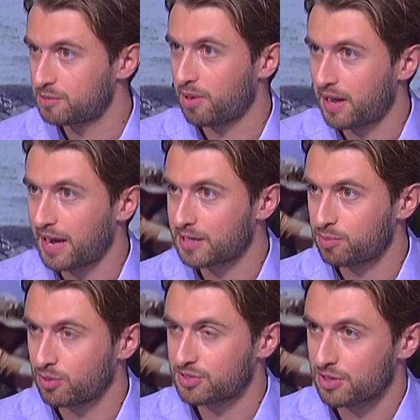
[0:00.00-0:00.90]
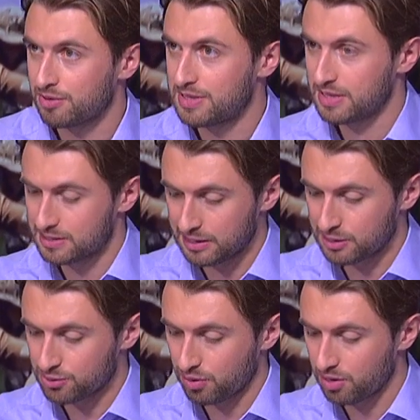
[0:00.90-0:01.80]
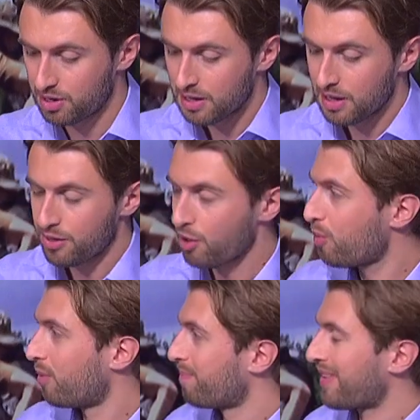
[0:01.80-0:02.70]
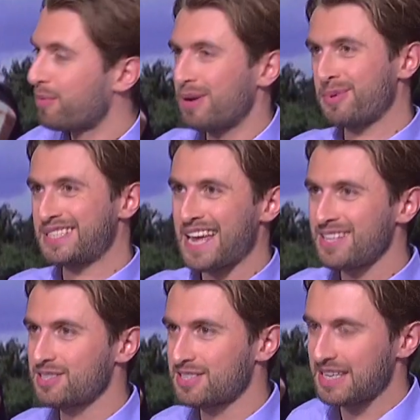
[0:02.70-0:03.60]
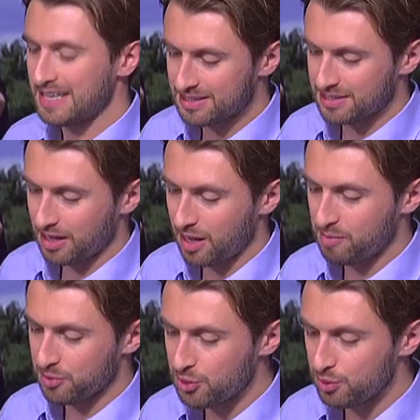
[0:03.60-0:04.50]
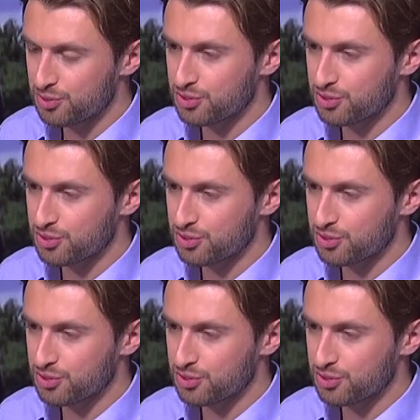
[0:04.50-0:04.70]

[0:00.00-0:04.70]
by an Xbox 360 controller. Though we tend to see it um, used